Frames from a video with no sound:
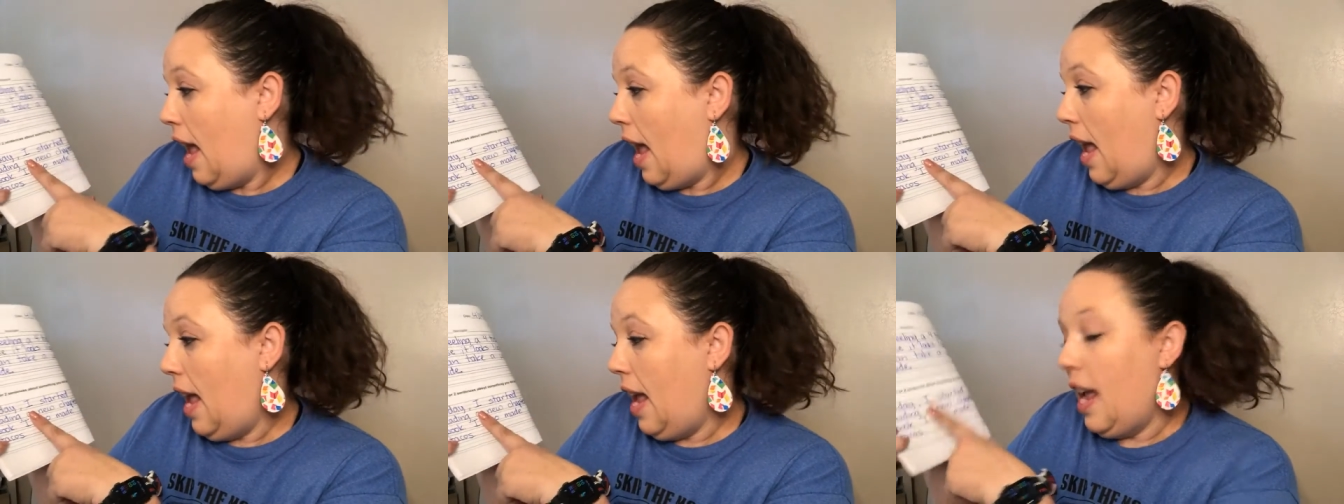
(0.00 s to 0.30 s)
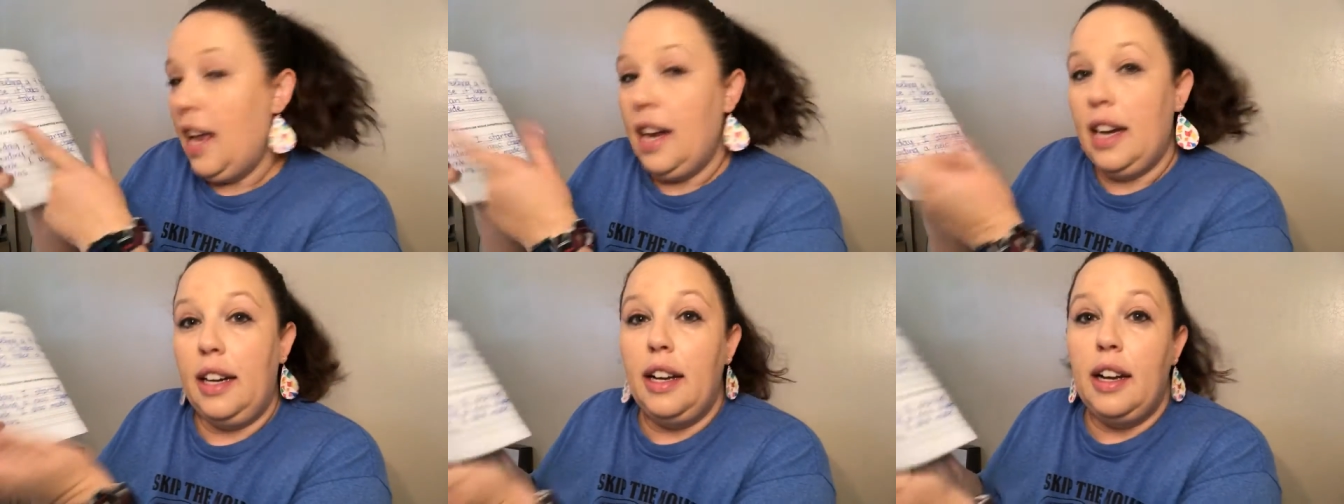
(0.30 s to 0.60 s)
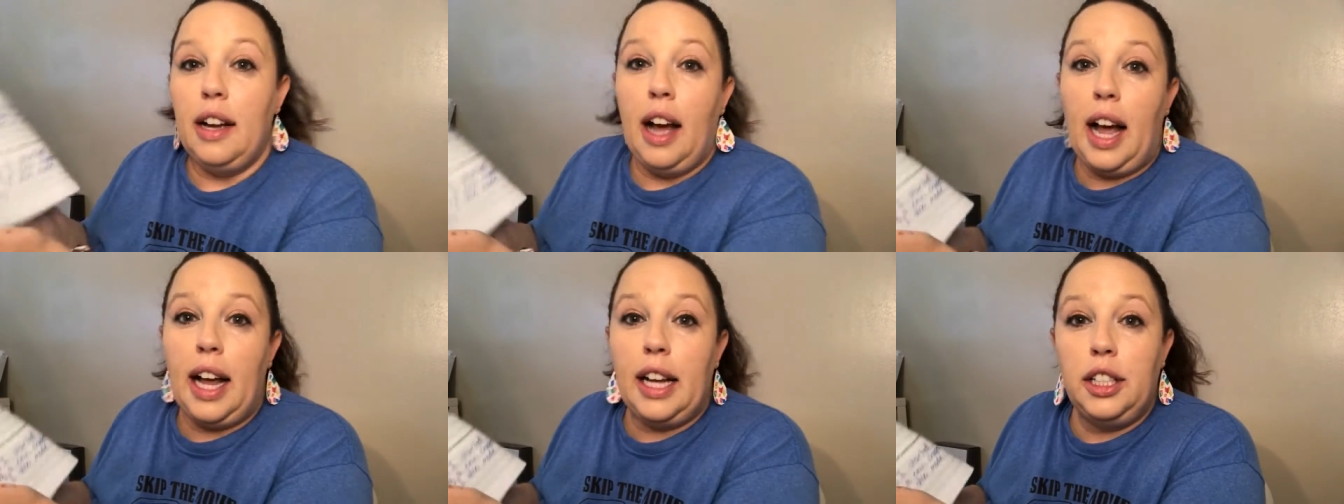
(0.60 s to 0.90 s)
And
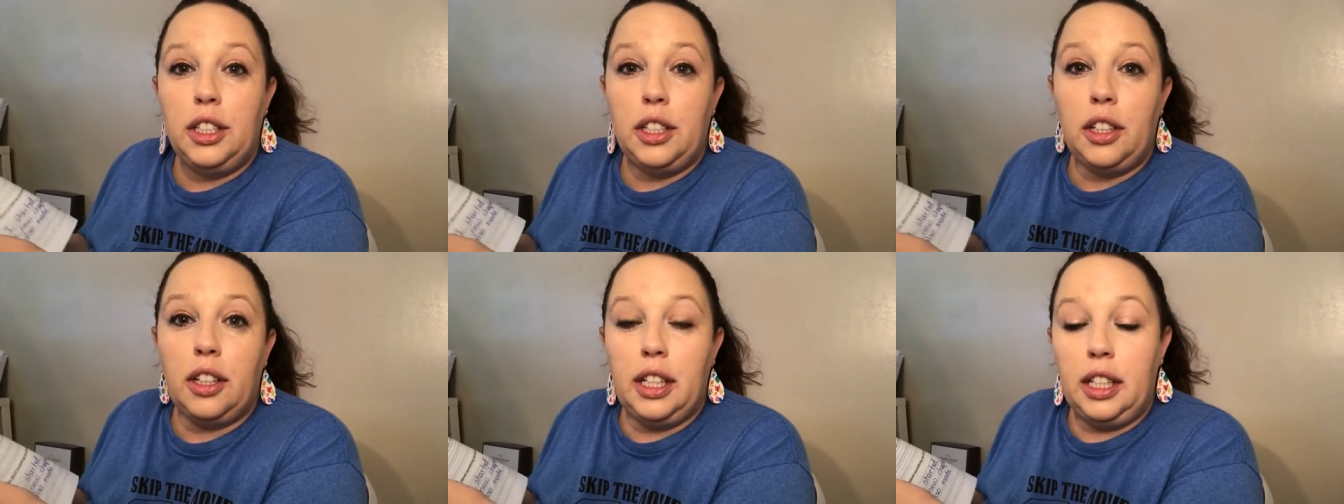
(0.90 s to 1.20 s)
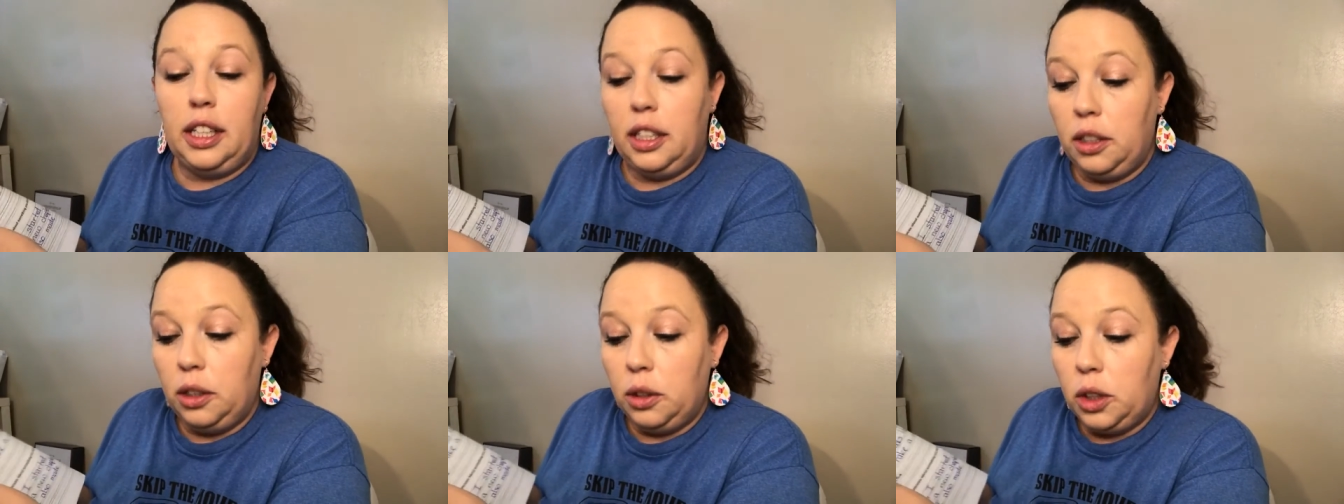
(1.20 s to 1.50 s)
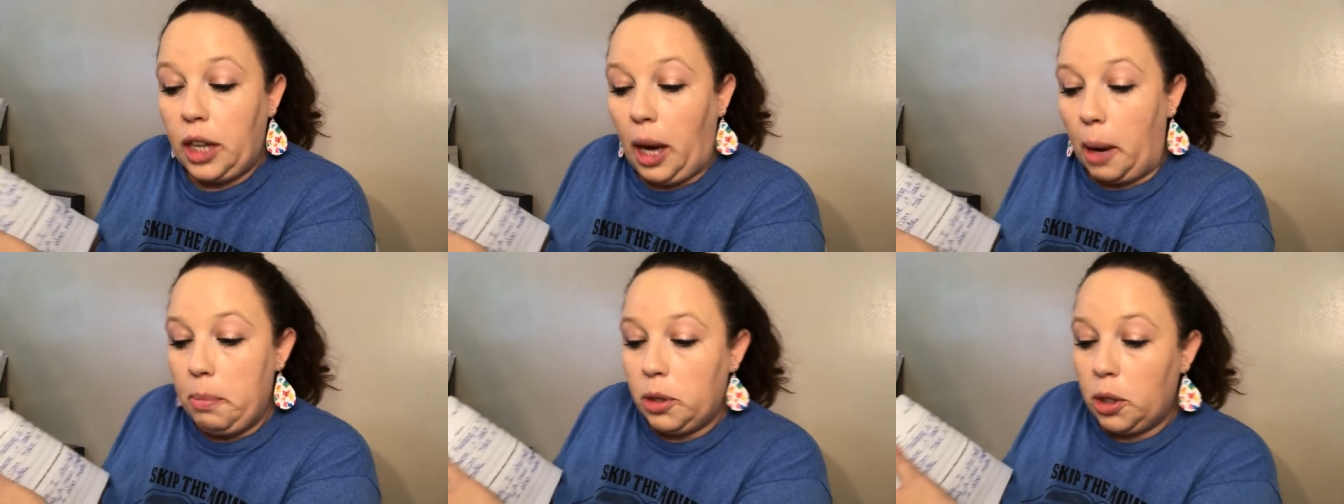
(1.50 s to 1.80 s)
I started a new
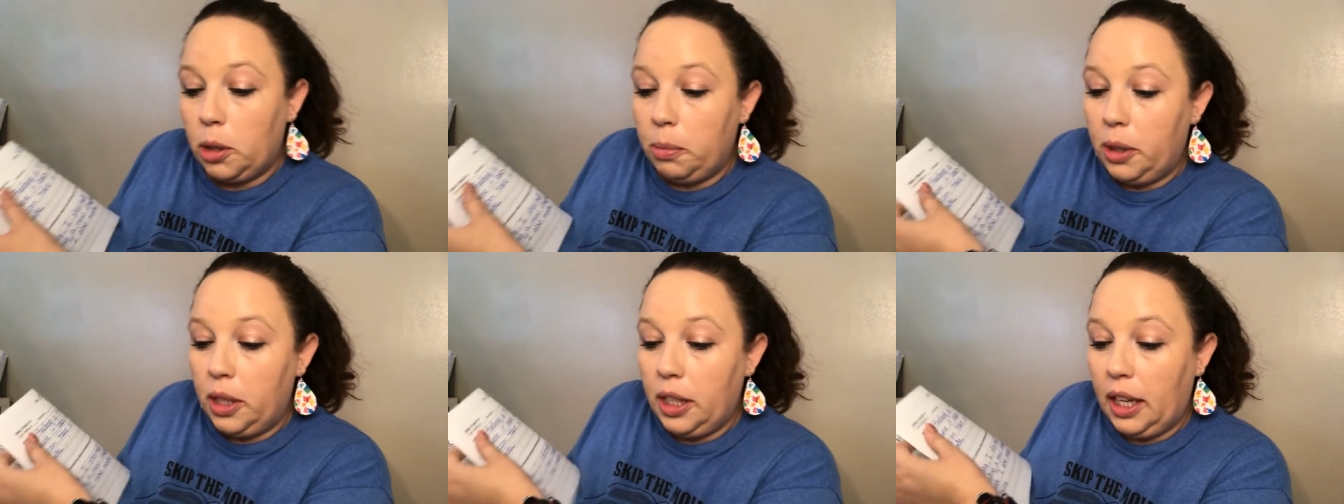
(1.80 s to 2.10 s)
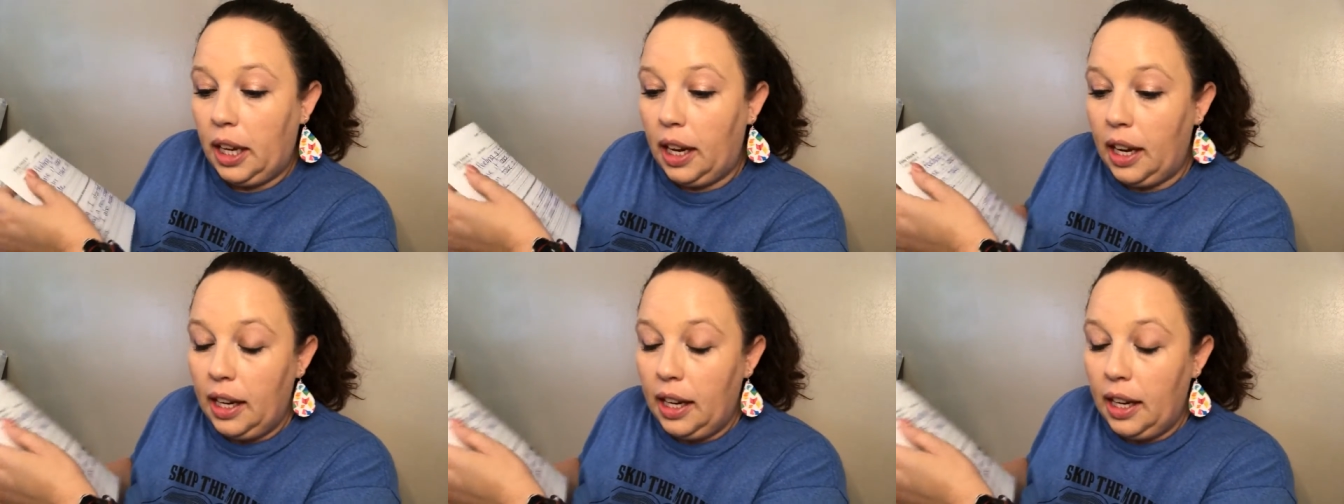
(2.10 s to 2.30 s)
chapter book.